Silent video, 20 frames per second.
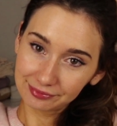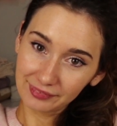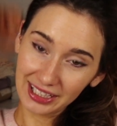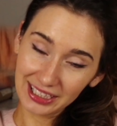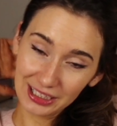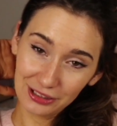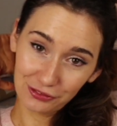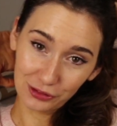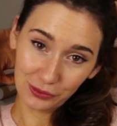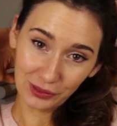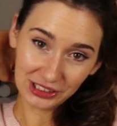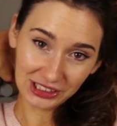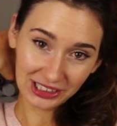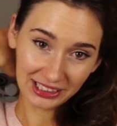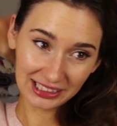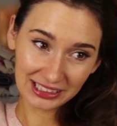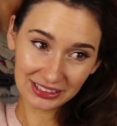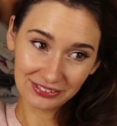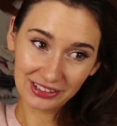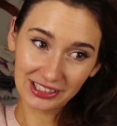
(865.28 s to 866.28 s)
Thank you for
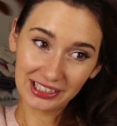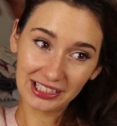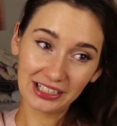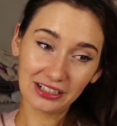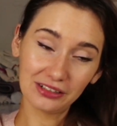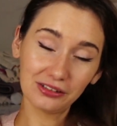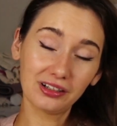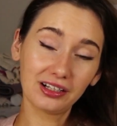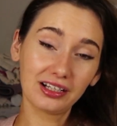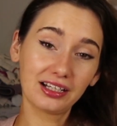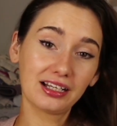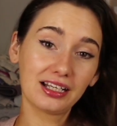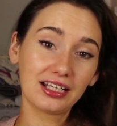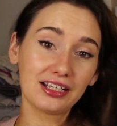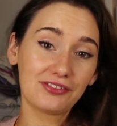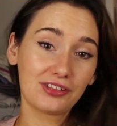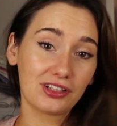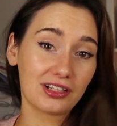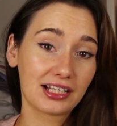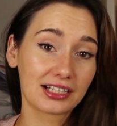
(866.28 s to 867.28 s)
watching this video.
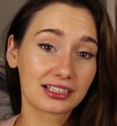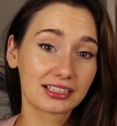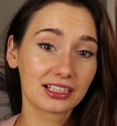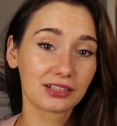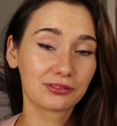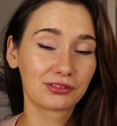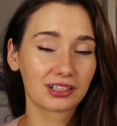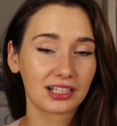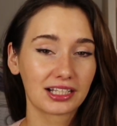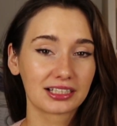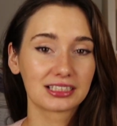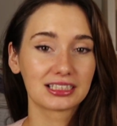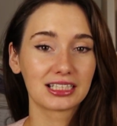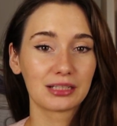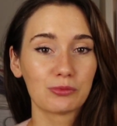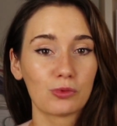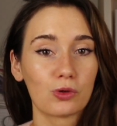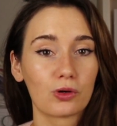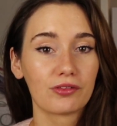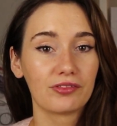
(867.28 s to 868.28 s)
If you liked it and would like to
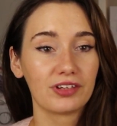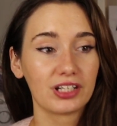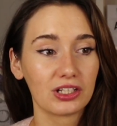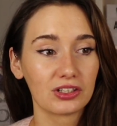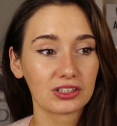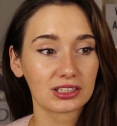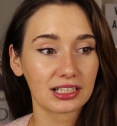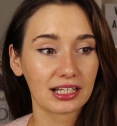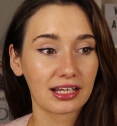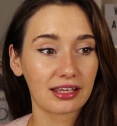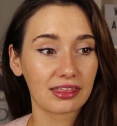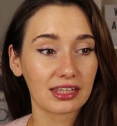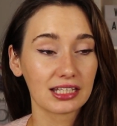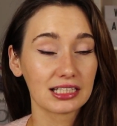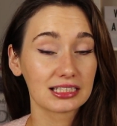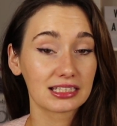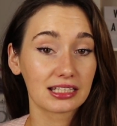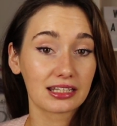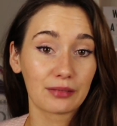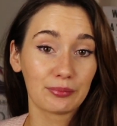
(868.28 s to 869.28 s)
see more videos like
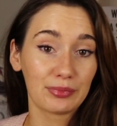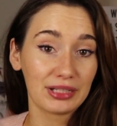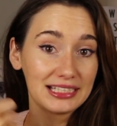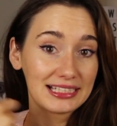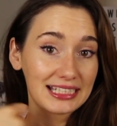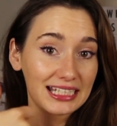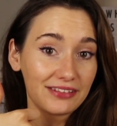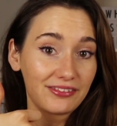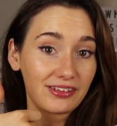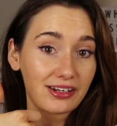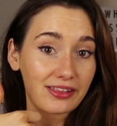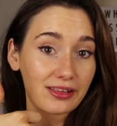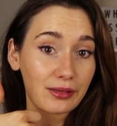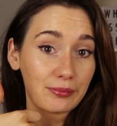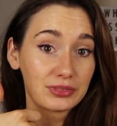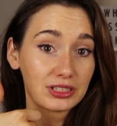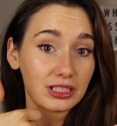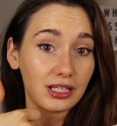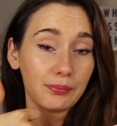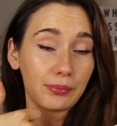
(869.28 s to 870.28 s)
this, then please give it a
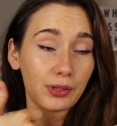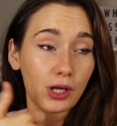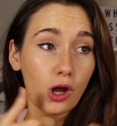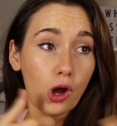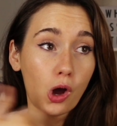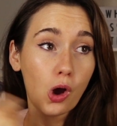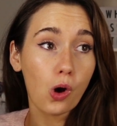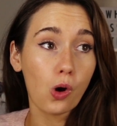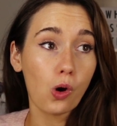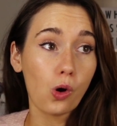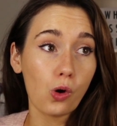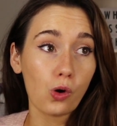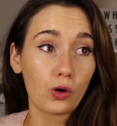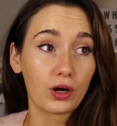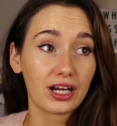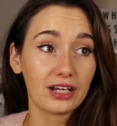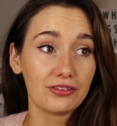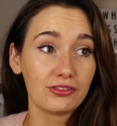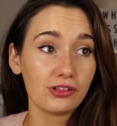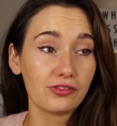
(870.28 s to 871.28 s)
thumbs up.
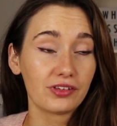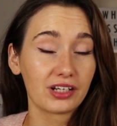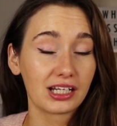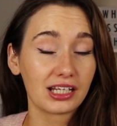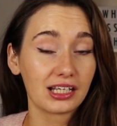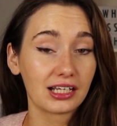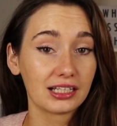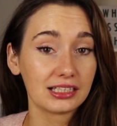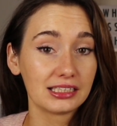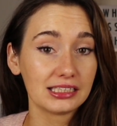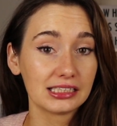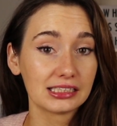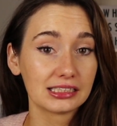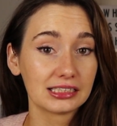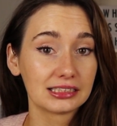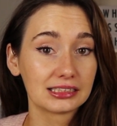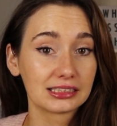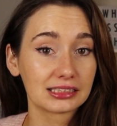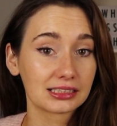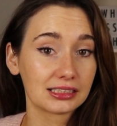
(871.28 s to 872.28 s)
Or if you have any
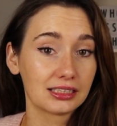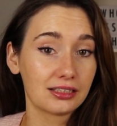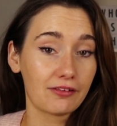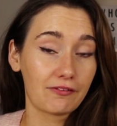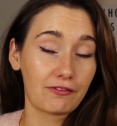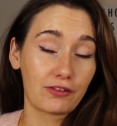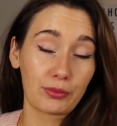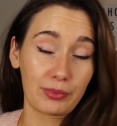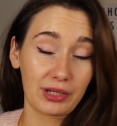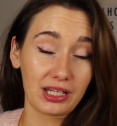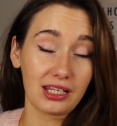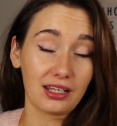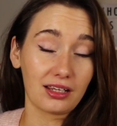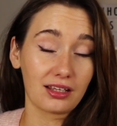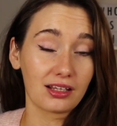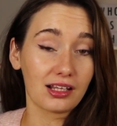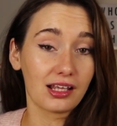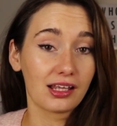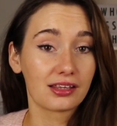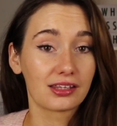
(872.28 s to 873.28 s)
ideas for me,
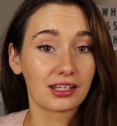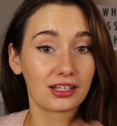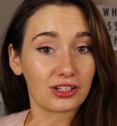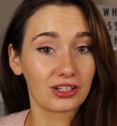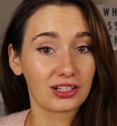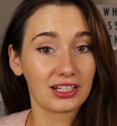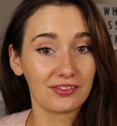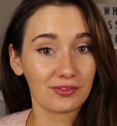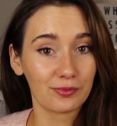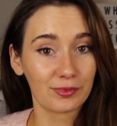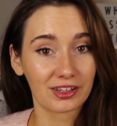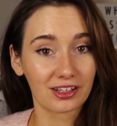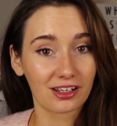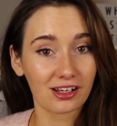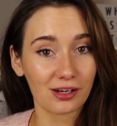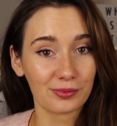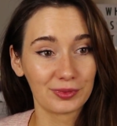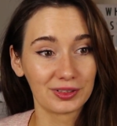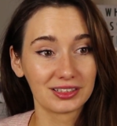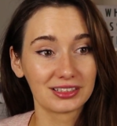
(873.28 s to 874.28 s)
then you can leave them in the
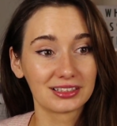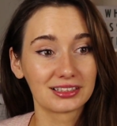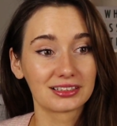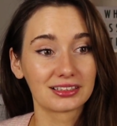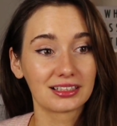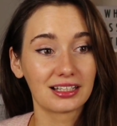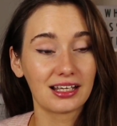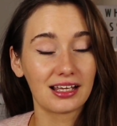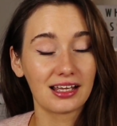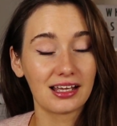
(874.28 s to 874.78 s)
comments.